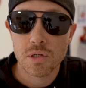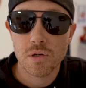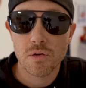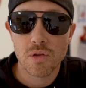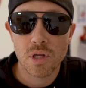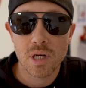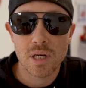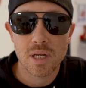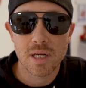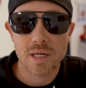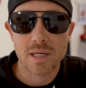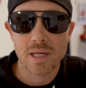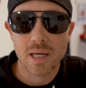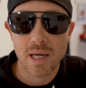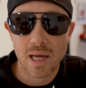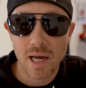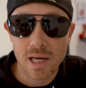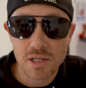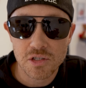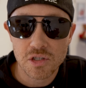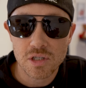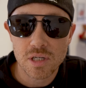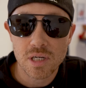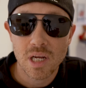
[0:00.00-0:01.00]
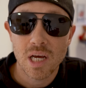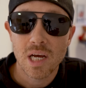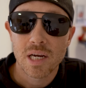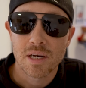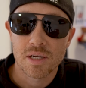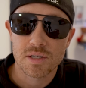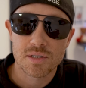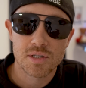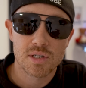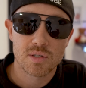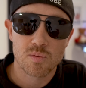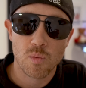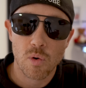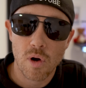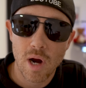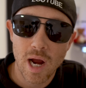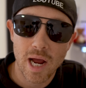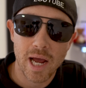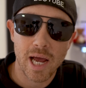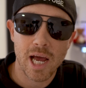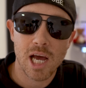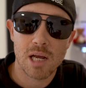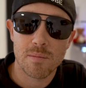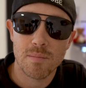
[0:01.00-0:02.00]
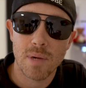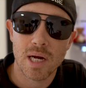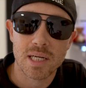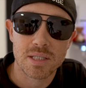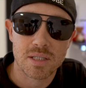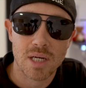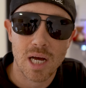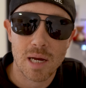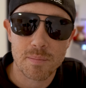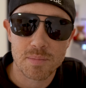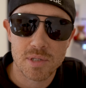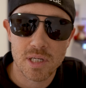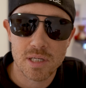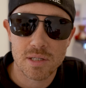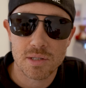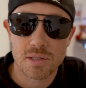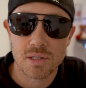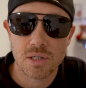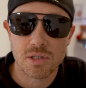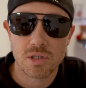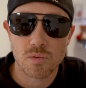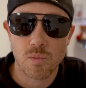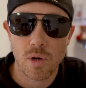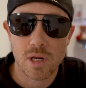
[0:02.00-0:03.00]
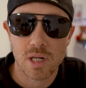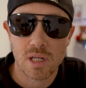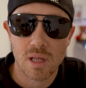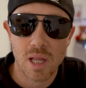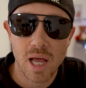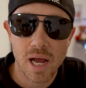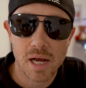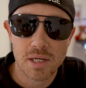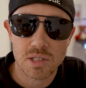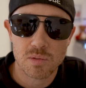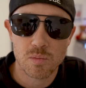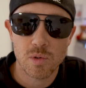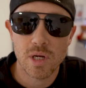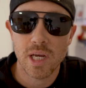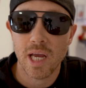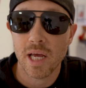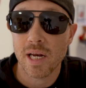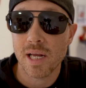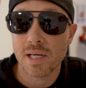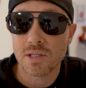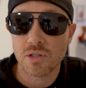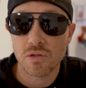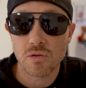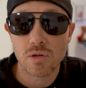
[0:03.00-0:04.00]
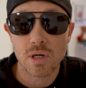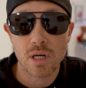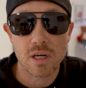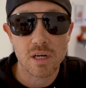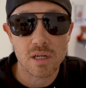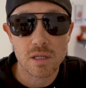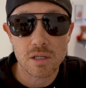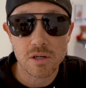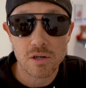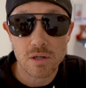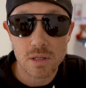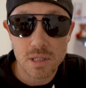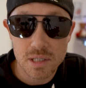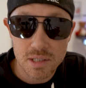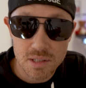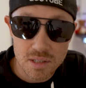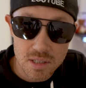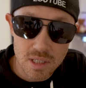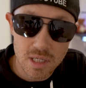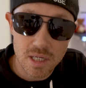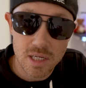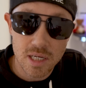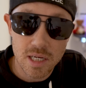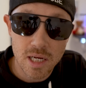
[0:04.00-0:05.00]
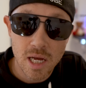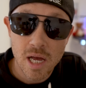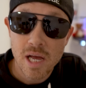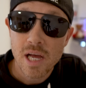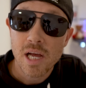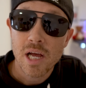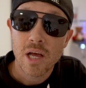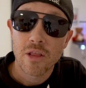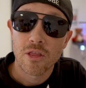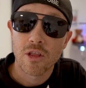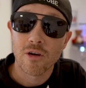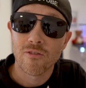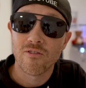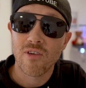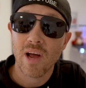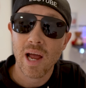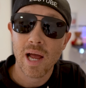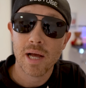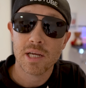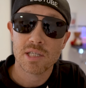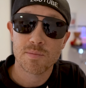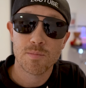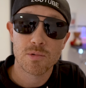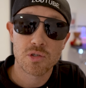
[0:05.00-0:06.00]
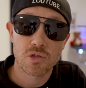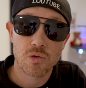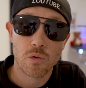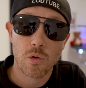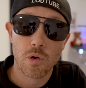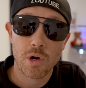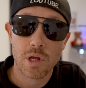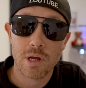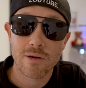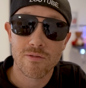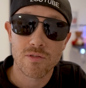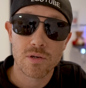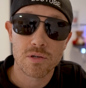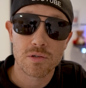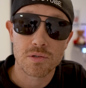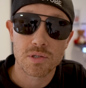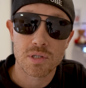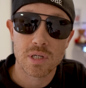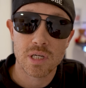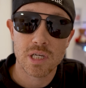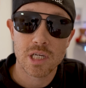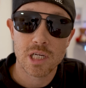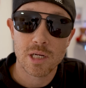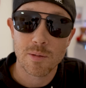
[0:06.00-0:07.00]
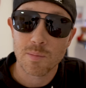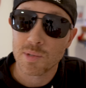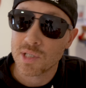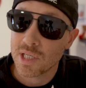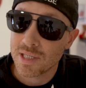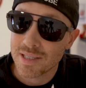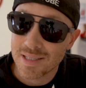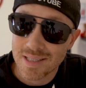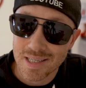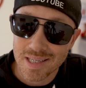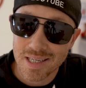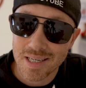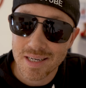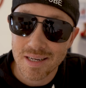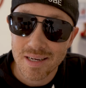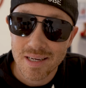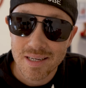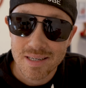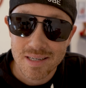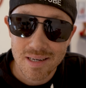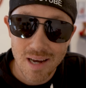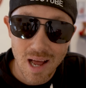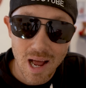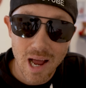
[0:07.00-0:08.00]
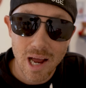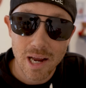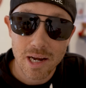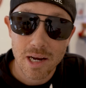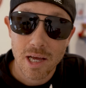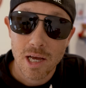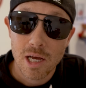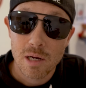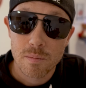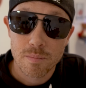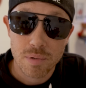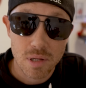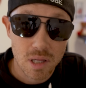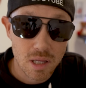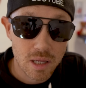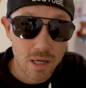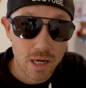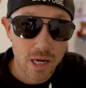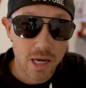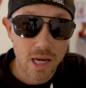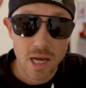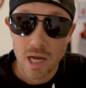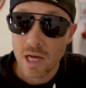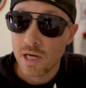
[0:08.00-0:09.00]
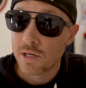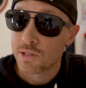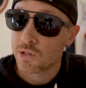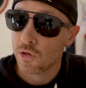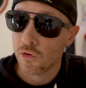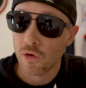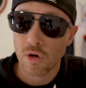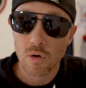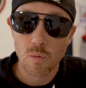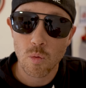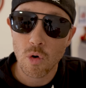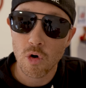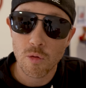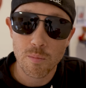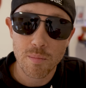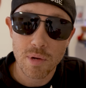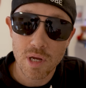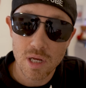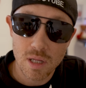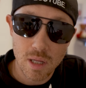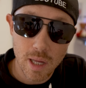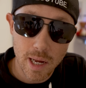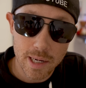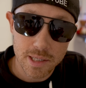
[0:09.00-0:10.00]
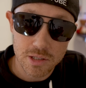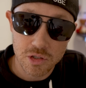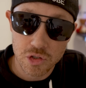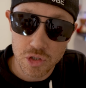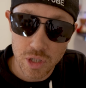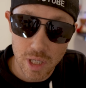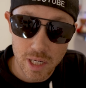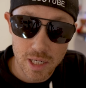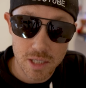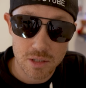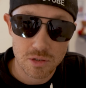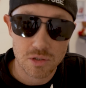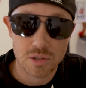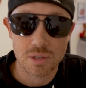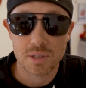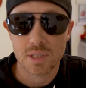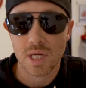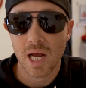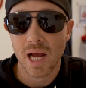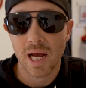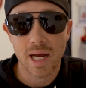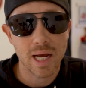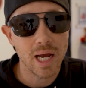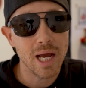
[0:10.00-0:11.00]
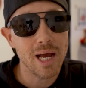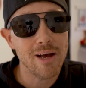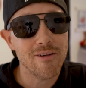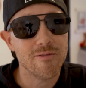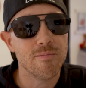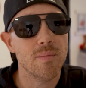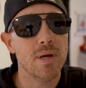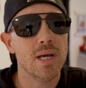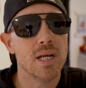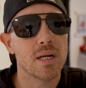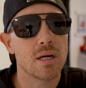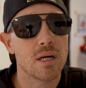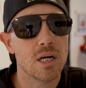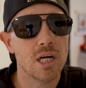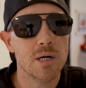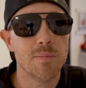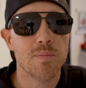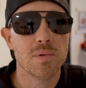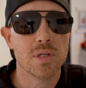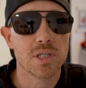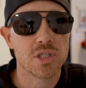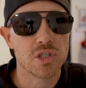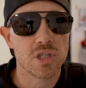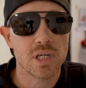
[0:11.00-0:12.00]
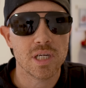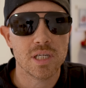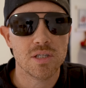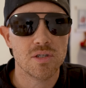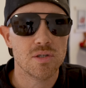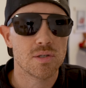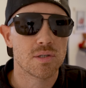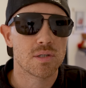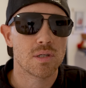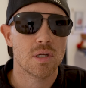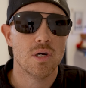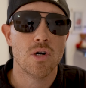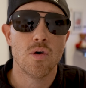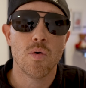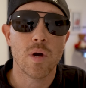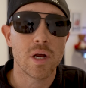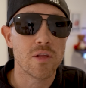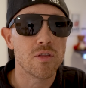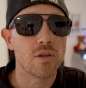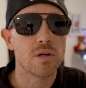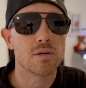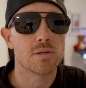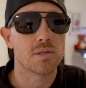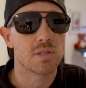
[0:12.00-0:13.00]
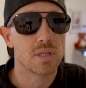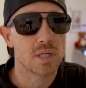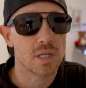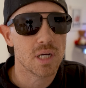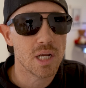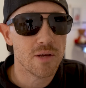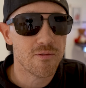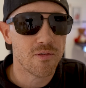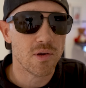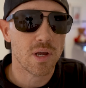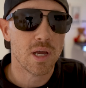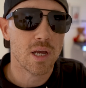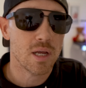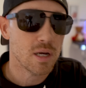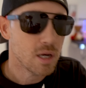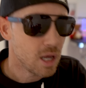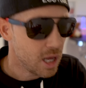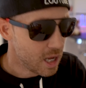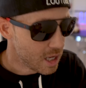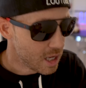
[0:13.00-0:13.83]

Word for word: you that didn't catch it, this is where I had my top 10 situated last week. And as you can clearly see, the vast majority of those teams did not play. So there won't be a lot of changes. I have made a couple of changes, though, and they're significant.